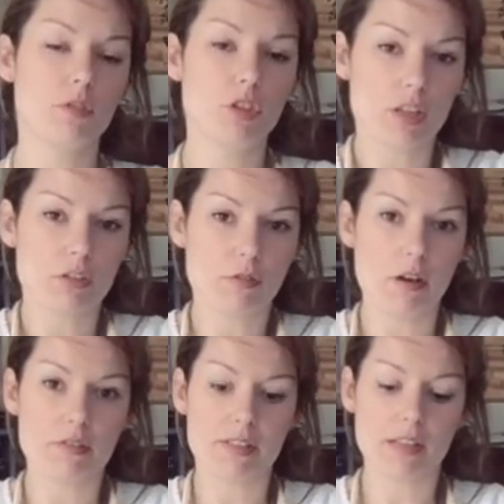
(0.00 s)
just
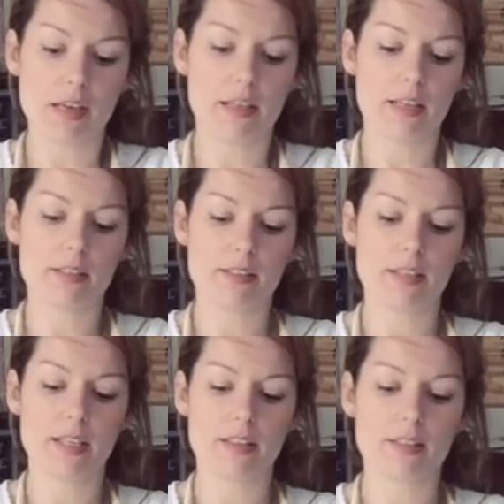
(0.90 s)
roses like
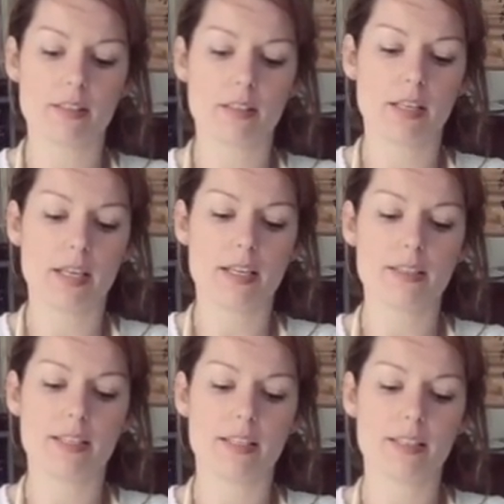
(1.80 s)
this, it's
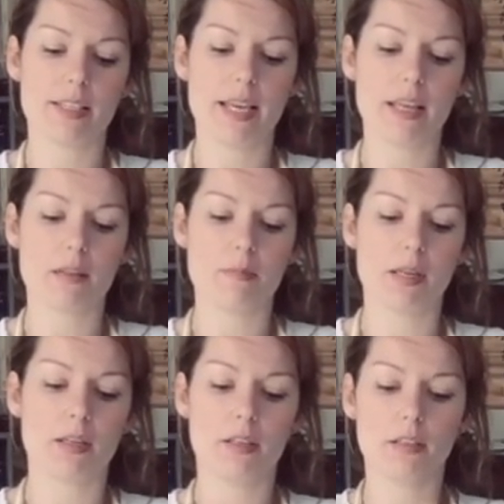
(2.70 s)
easier to get them
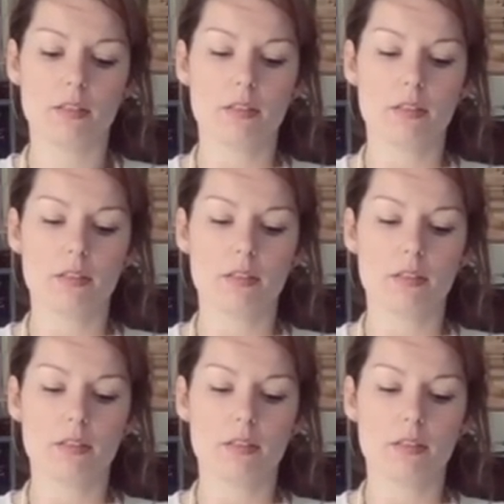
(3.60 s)
in a